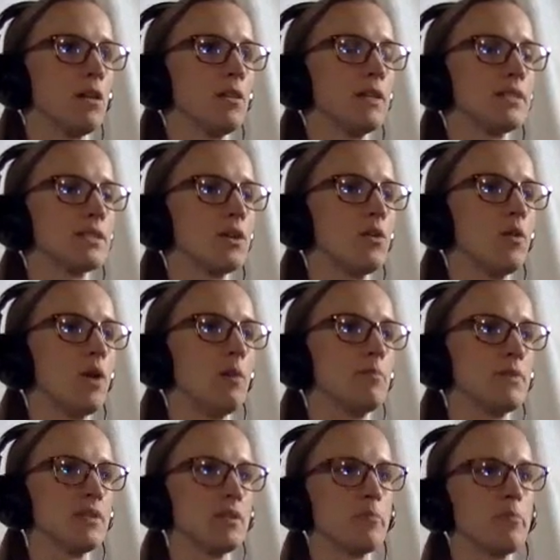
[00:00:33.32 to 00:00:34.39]
Let's go up
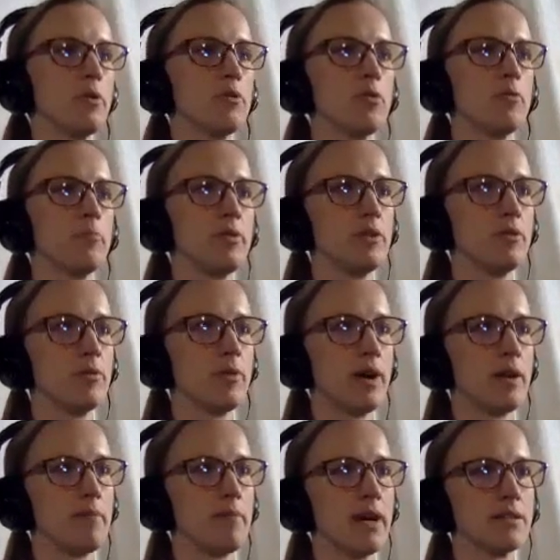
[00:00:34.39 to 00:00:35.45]
to the Poco Piu
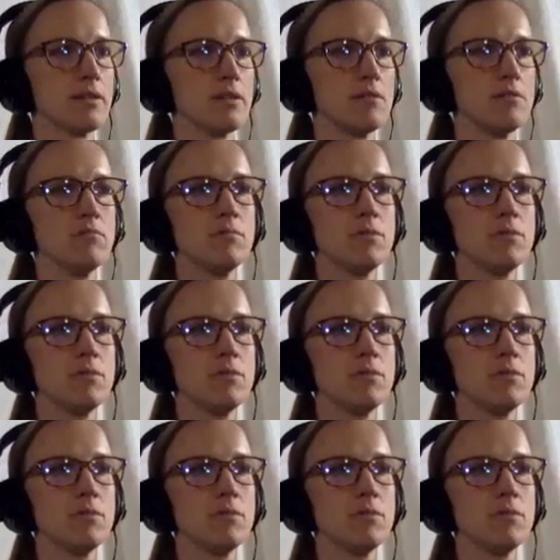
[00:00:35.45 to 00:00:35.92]
Animato.